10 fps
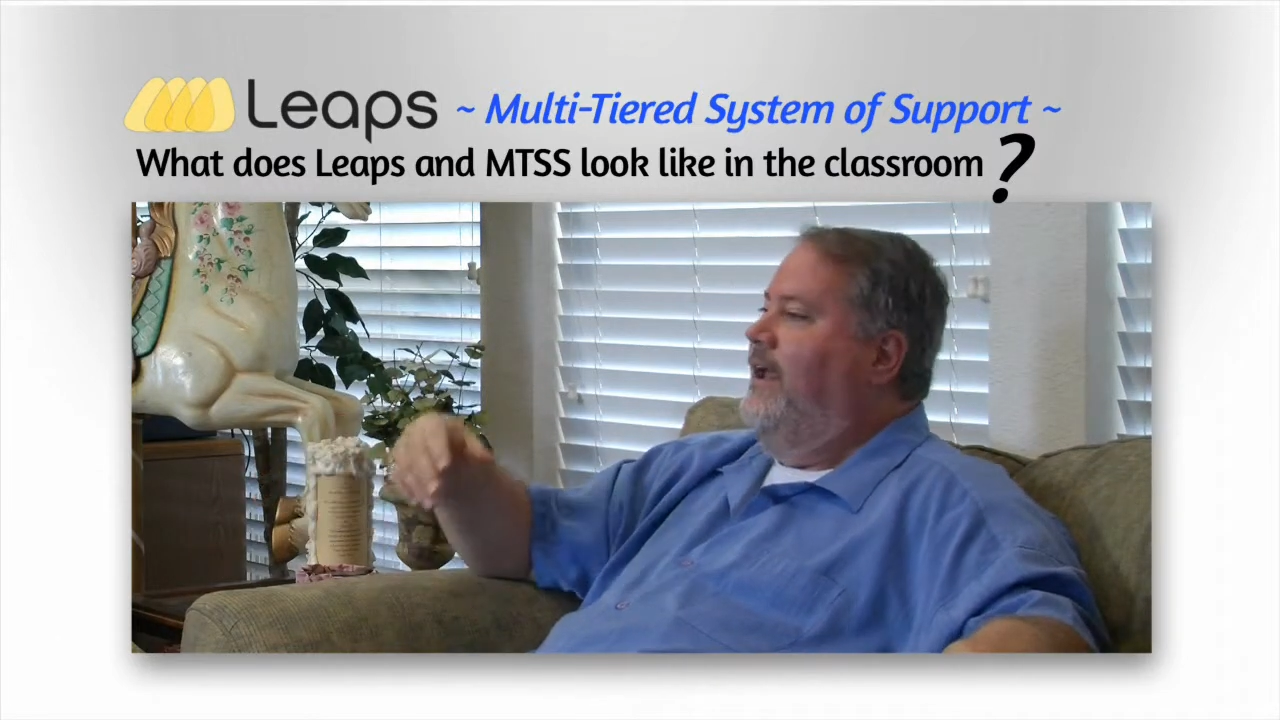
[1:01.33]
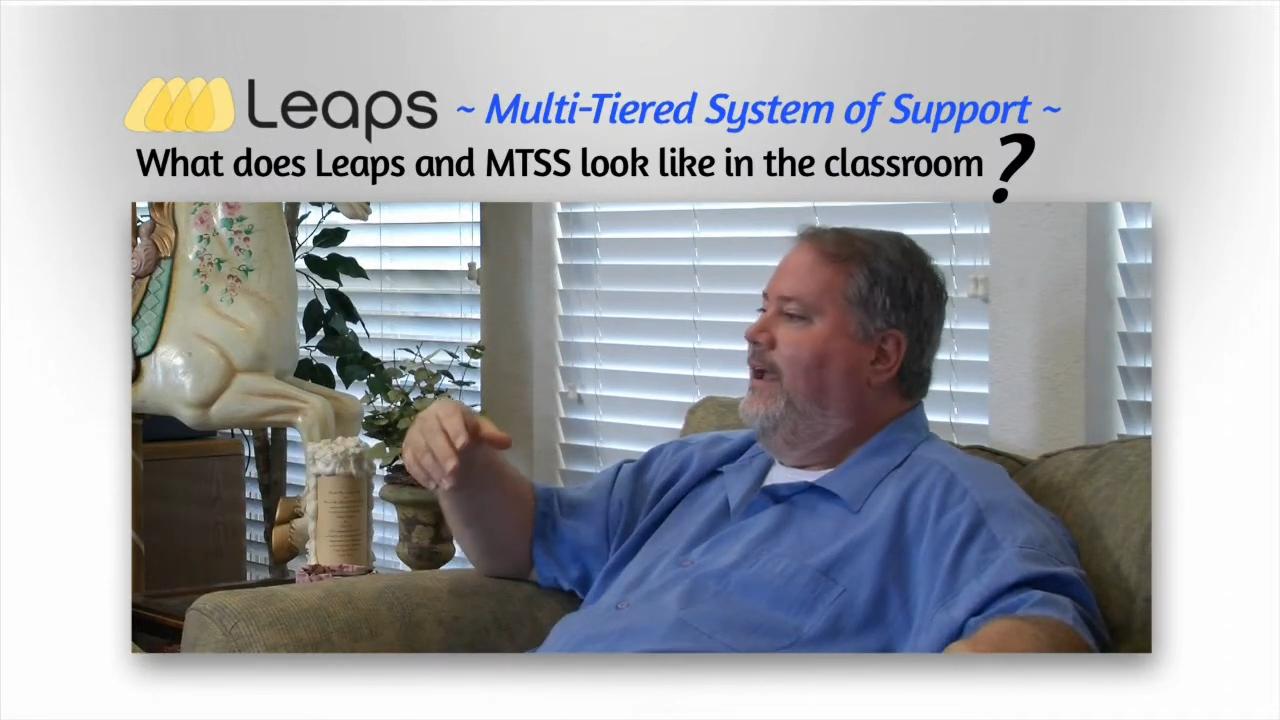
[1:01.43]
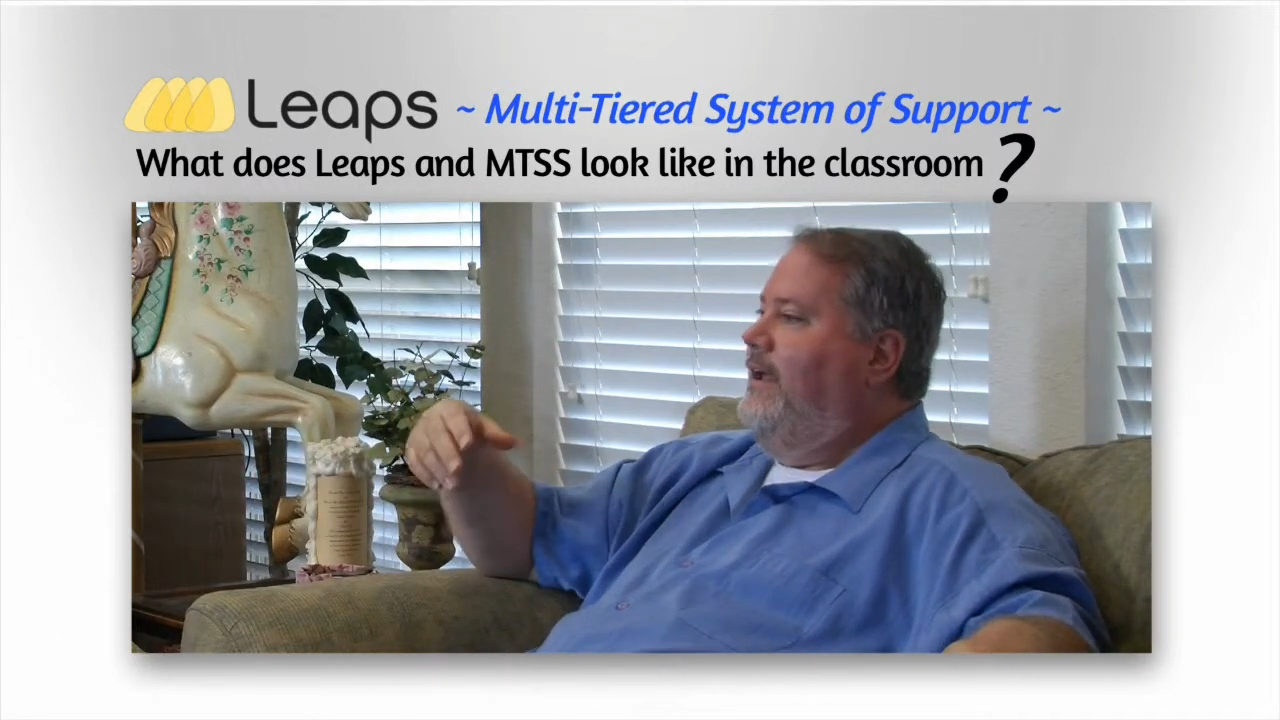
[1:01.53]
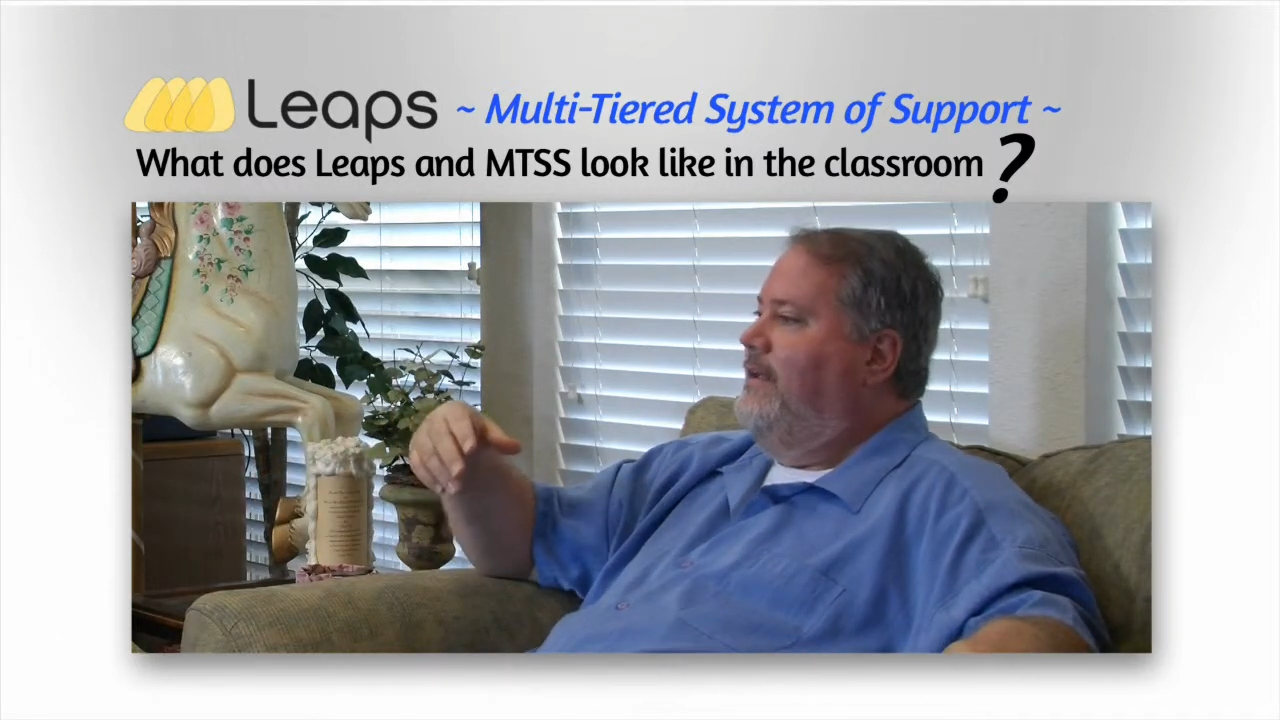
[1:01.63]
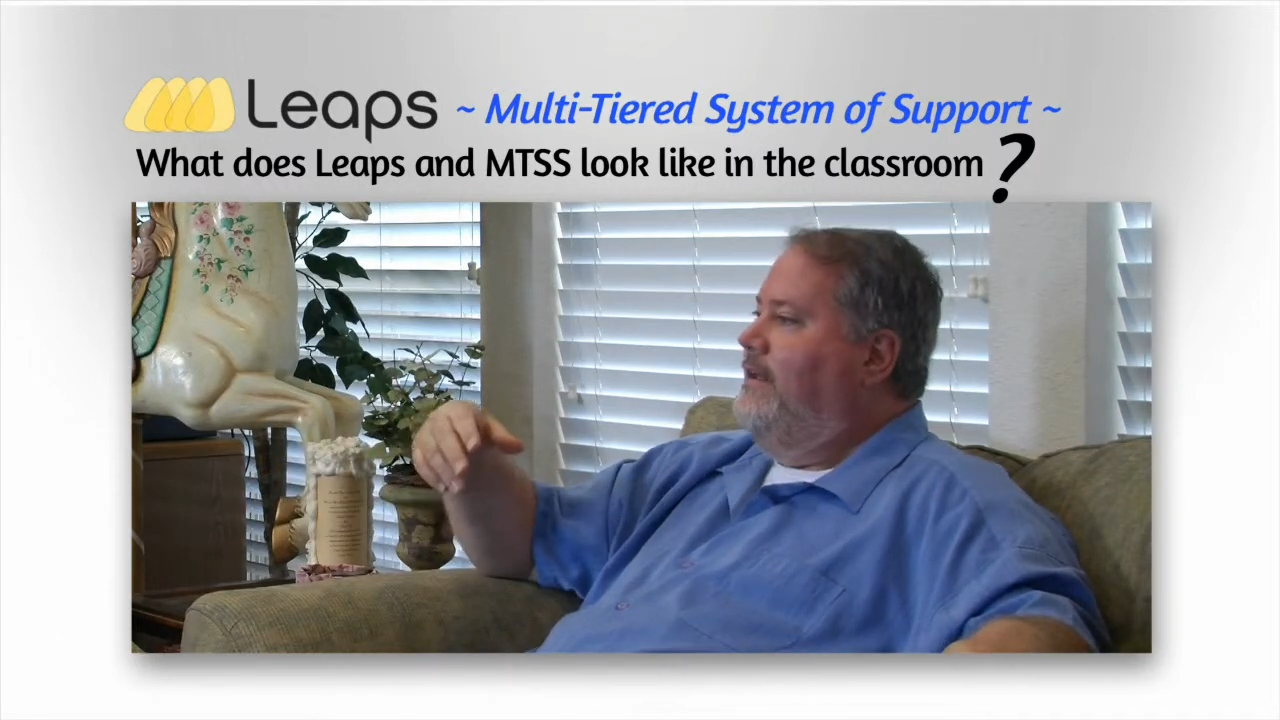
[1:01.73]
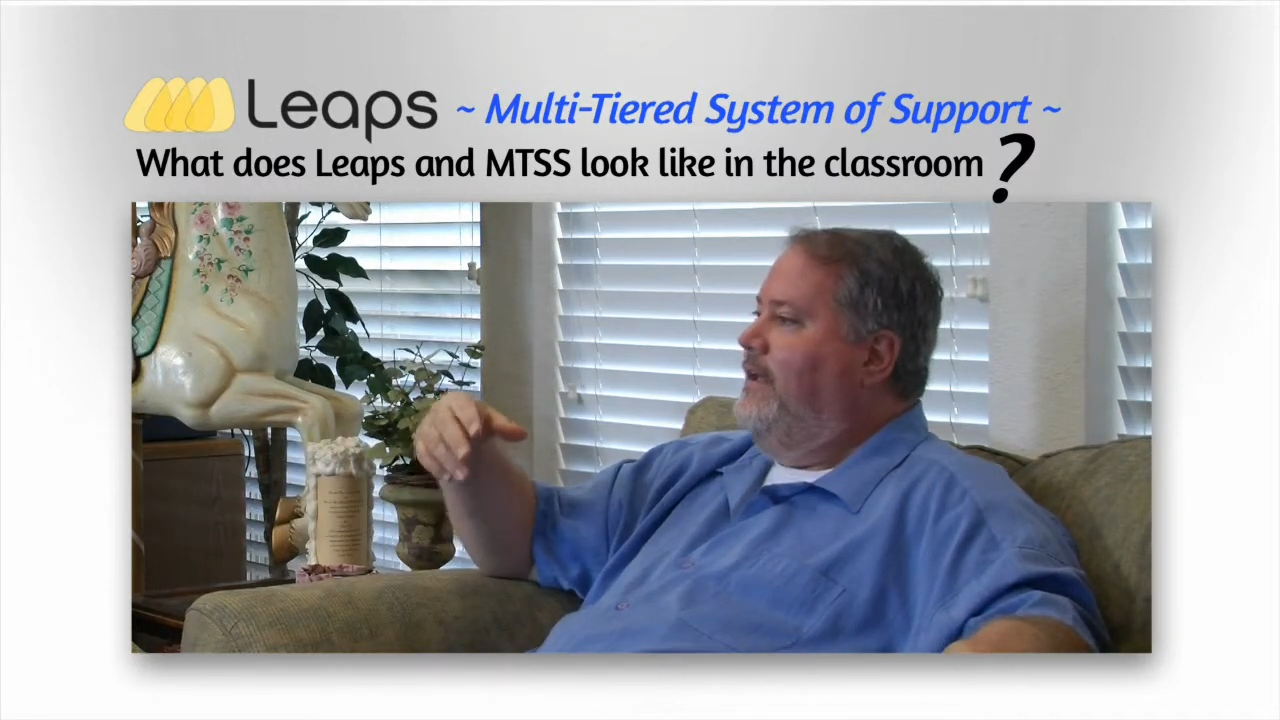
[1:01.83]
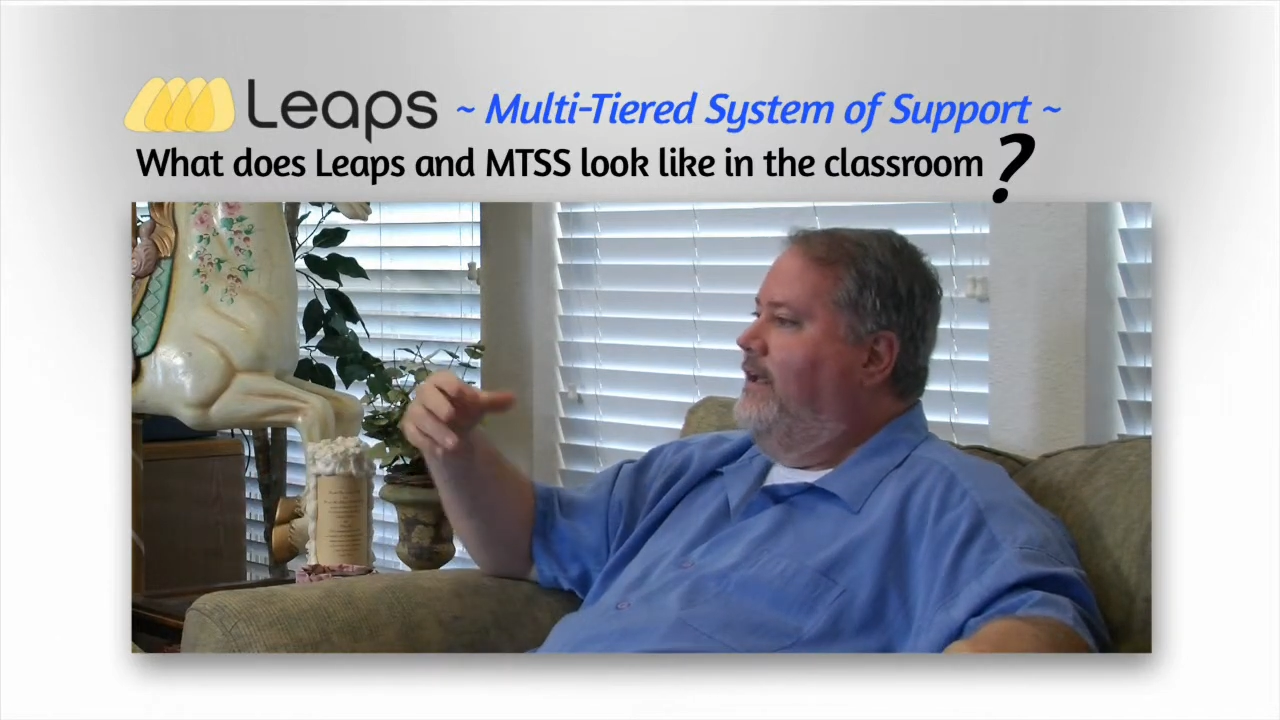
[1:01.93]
and the